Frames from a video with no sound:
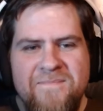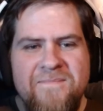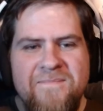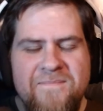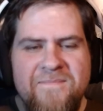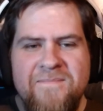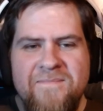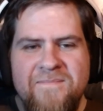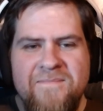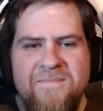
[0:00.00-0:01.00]

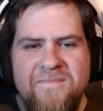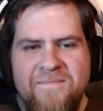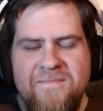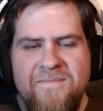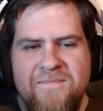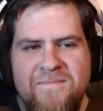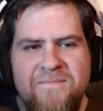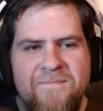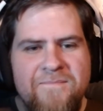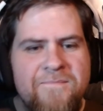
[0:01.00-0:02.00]

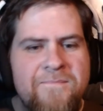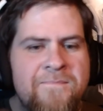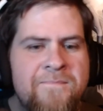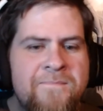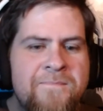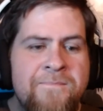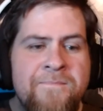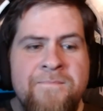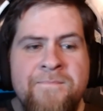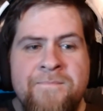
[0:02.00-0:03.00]

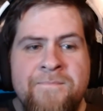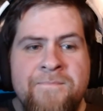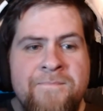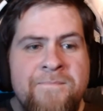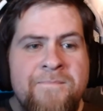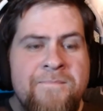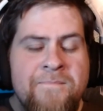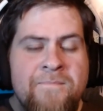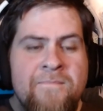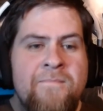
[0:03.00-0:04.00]

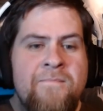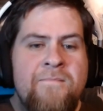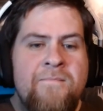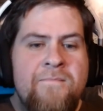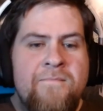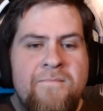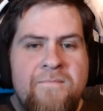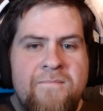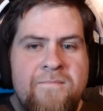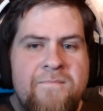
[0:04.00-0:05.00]

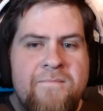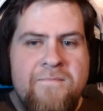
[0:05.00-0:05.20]
This person isn't speaking.